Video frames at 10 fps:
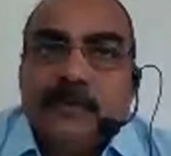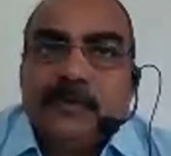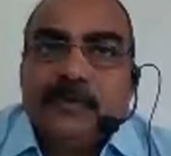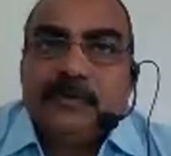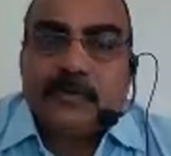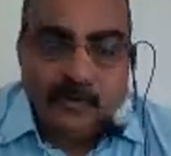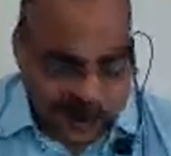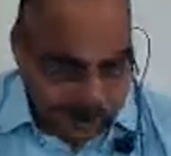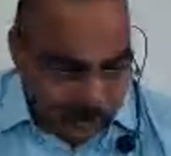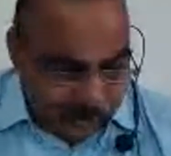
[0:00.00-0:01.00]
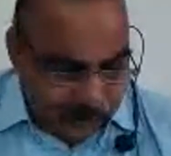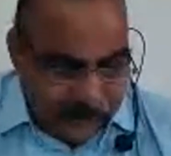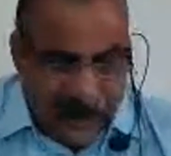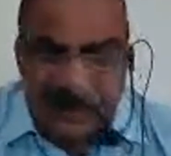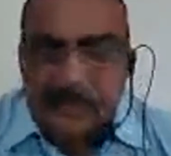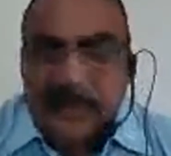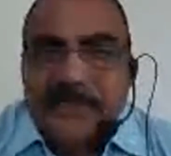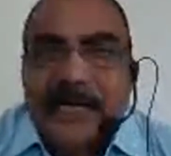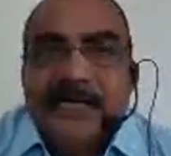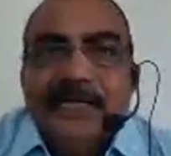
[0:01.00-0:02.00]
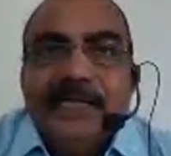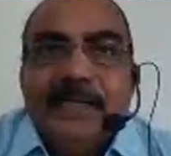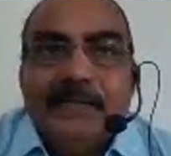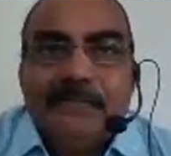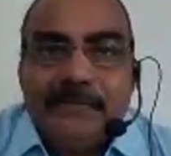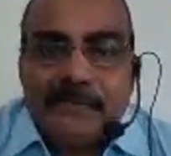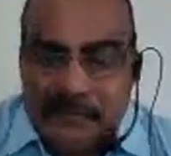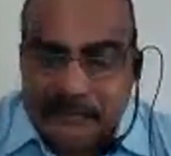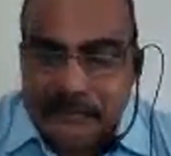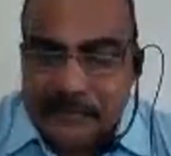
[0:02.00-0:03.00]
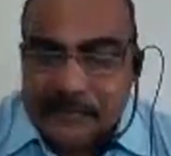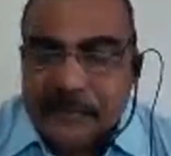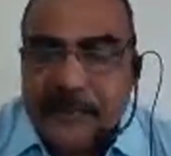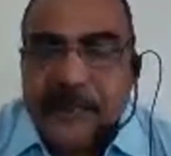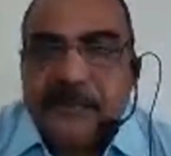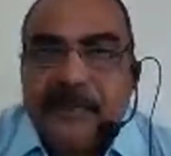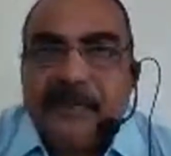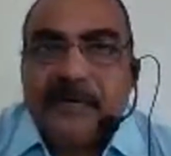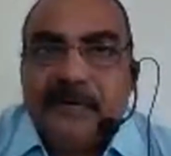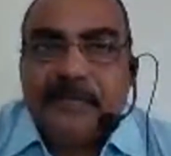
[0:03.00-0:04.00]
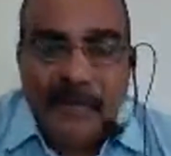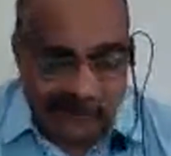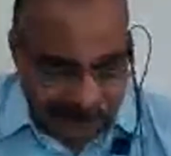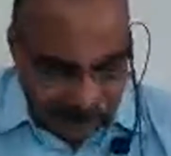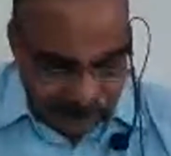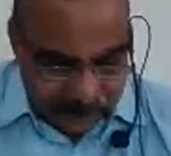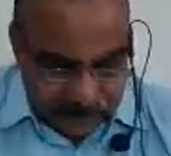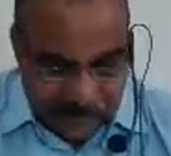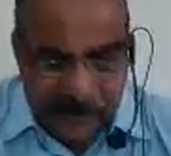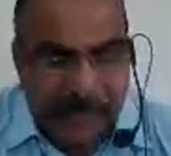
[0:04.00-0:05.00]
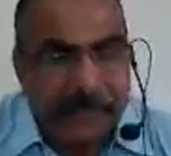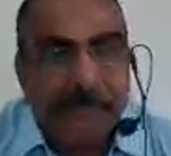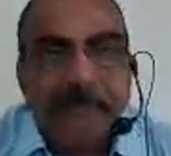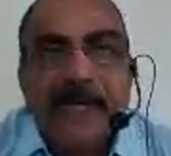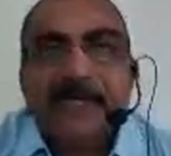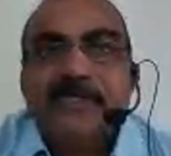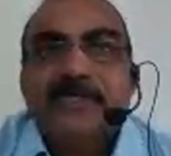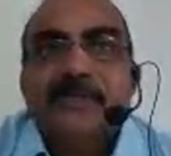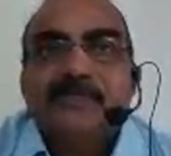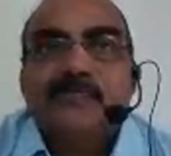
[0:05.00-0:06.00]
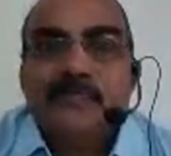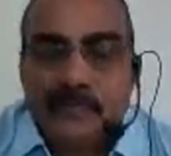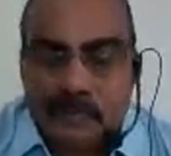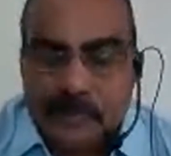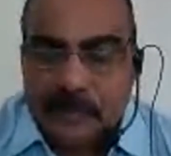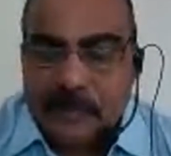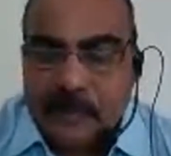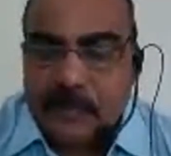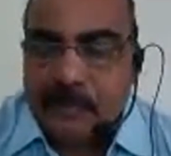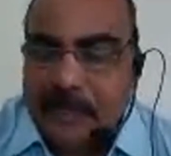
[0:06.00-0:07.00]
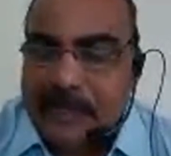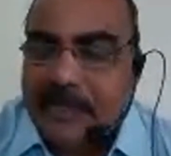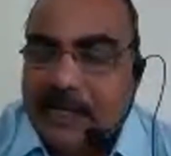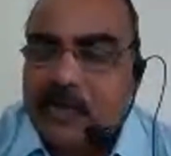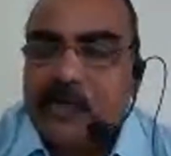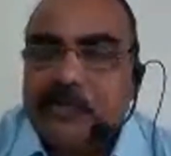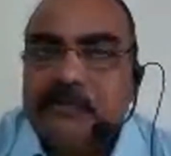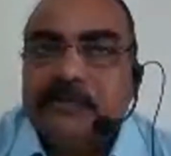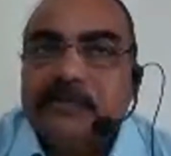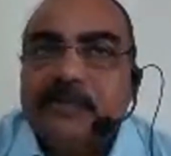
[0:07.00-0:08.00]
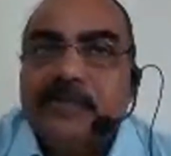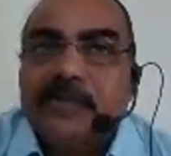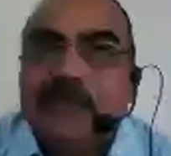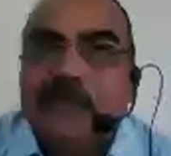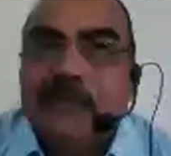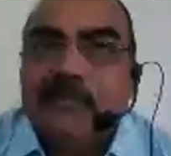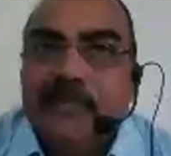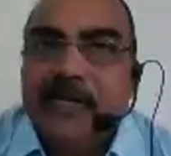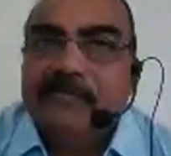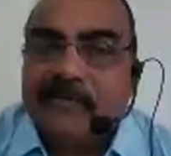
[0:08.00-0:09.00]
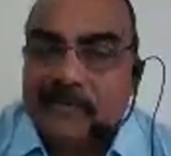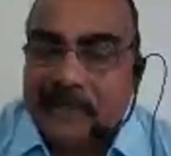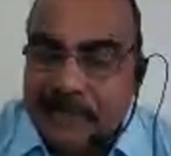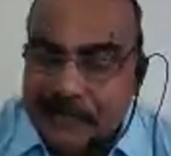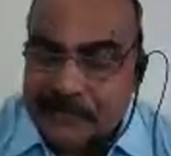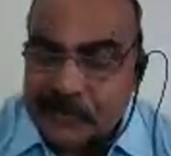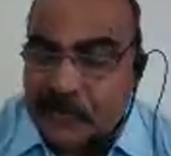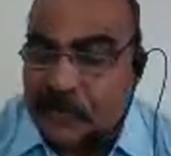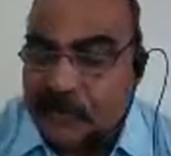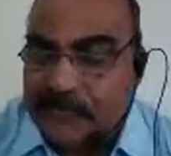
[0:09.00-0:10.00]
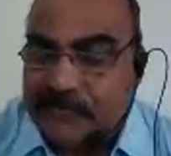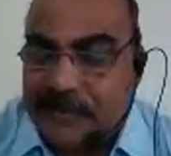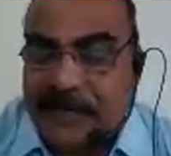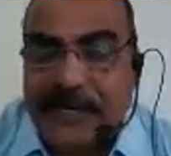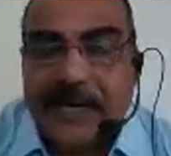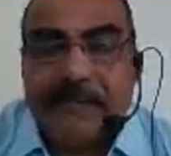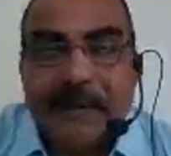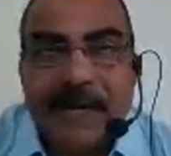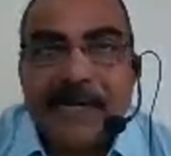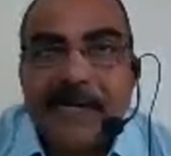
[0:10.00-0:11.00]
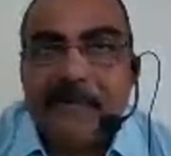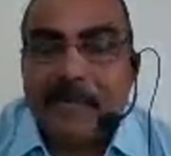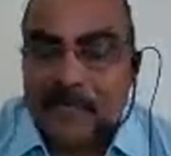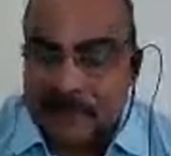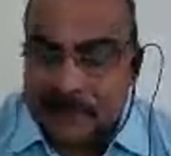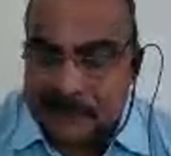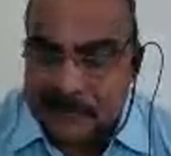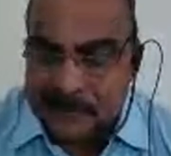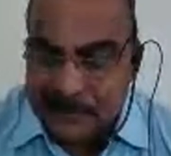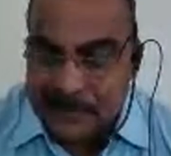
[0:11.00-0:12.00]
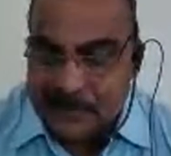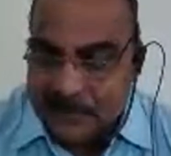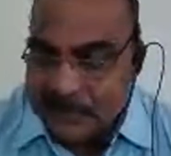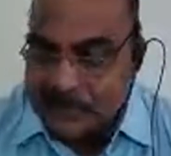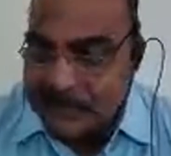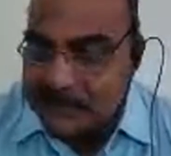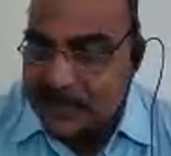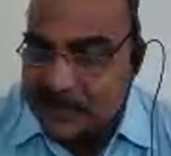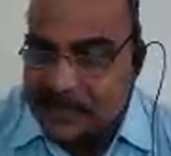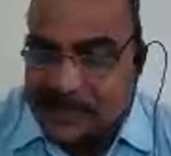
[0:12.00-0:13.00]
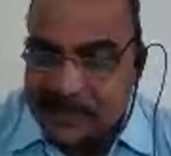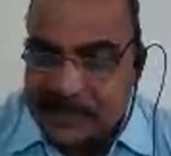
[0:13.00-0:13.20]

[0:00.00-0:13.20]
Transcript: So we have Italian hemp made from hemp plant, Manila rope made from the leaf stalk of abaca plant, sisal